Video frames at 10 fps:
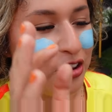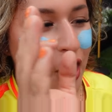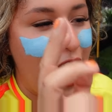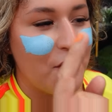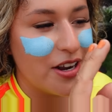so
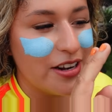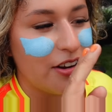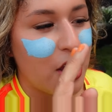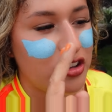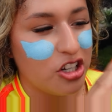I wanted to
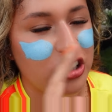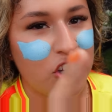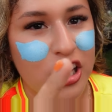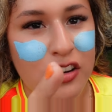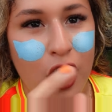go
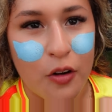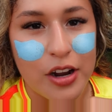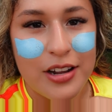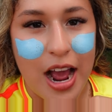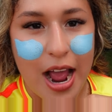2-2
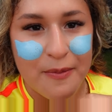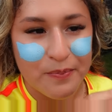overtime,